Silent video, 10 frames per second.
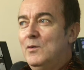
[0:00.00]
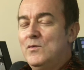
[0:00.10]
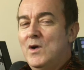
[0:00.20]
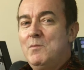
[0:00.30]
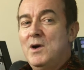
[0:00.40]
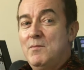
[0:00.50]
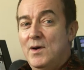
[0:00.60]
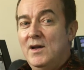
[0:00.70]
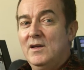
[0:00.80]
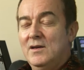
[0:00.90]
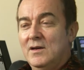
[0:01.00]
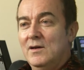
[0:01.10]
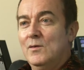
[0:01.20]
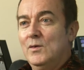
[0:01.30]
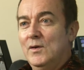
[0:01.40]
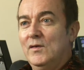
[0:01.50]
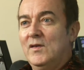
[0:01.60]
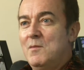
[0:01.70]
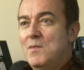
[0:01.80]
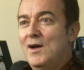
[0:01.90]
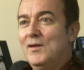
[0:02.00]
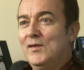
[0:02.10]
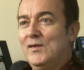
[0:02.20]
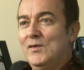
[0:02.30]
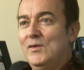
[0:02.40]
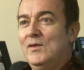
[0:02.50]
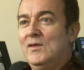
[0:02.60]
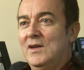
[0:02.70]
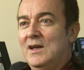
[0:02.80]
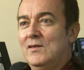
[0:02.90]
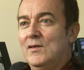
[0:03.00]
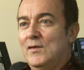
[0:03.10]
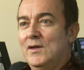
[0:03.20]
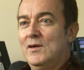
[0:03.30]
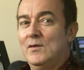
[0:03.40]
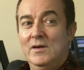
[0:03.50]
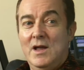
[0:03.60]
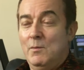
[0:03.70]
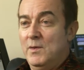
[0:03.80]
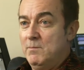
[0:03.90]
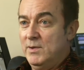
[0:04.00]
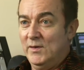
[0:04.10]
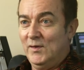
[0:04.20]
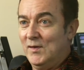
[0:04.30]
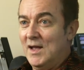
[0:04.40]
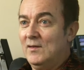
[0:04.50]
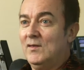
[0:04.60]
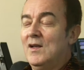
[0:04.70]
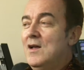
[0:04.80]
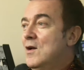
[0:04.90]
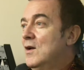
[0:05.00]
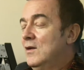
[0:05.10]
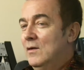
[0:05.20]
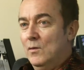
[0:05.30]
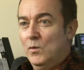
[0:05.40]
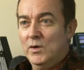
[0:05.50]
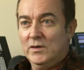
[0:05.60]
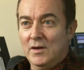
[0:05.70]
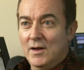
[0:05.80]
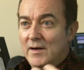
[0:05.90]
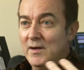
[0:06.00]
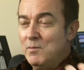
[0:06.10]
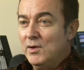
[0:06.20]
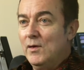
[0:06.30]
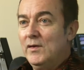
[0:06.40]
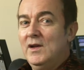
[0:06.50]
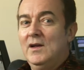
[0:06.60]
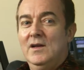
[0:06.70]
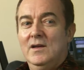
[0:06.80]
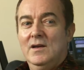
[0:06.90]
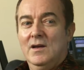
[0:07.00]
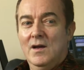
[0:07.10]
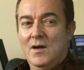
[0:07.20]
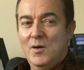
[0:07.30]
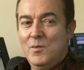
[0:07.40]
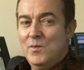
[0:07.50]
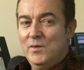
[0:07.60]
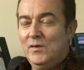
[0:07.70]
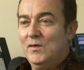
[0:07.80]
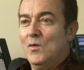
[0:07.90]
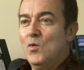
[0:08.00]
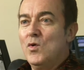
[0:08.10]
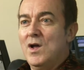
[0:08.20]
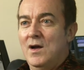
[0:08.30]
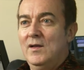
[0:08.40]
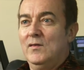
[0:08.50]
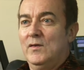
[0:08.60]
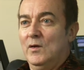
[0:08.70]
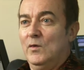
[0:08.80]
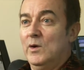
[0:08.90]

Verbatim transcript: I would ride my bike uh, all those ten miles to to get to the theatre and help them build the sets, uh, work the lighting, plotting, um, just all kinds of things.